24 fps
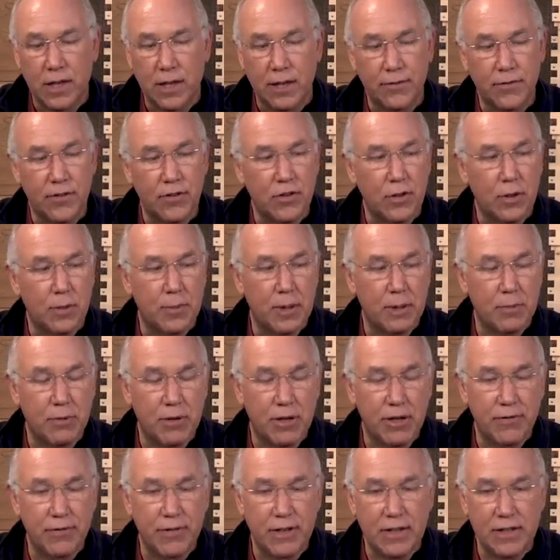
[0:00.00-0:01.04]
If you saw my
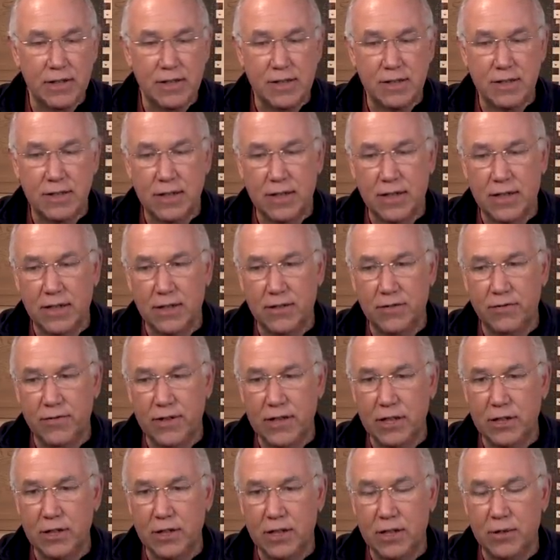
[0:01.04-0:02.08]
previous uh,
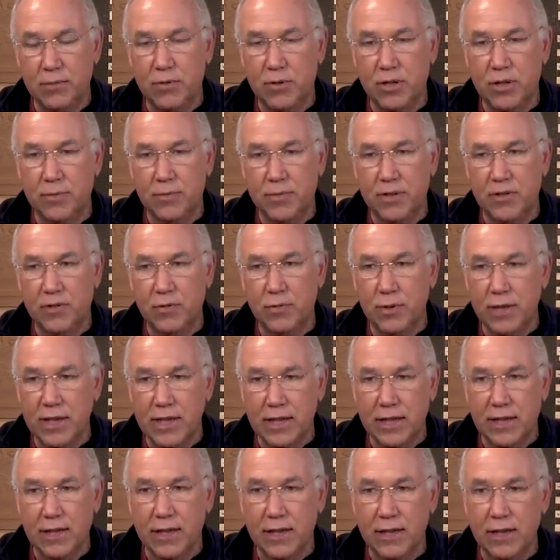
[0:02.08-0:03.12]
video that I put up this
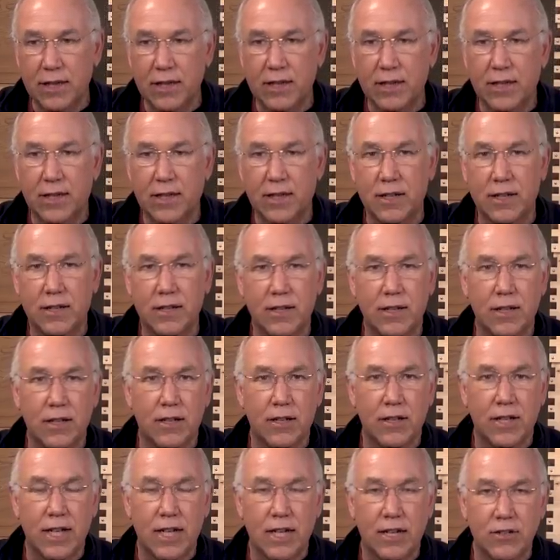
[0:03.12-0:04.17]
week uh,
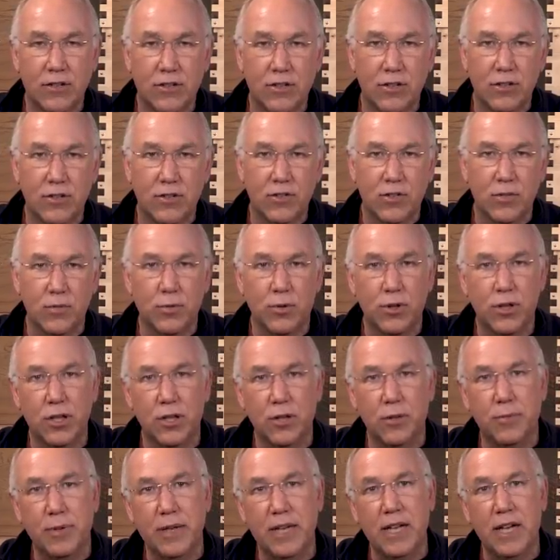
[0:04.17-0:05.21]
on how to support
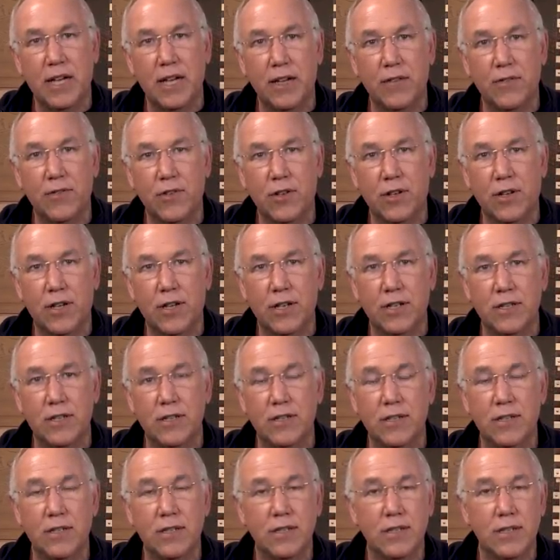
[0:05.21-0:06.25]
your beehives
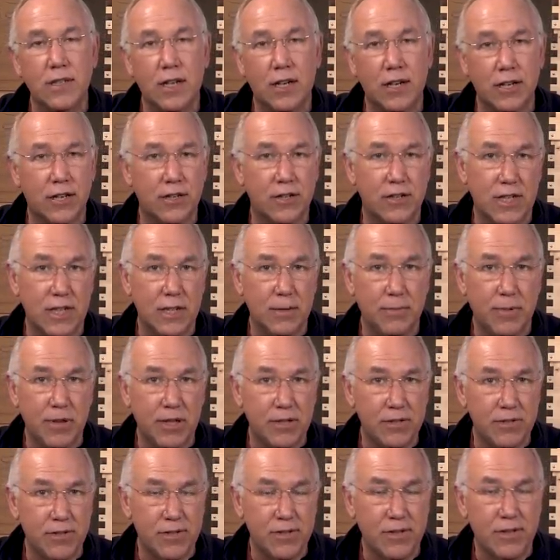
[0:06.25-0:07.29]
on iron
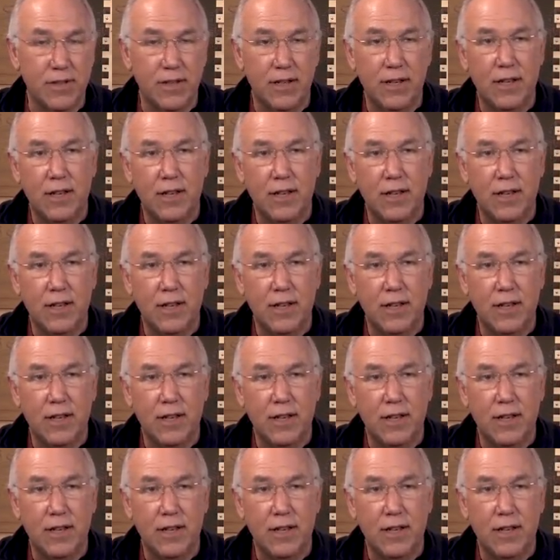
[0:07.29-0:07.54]
T-posts,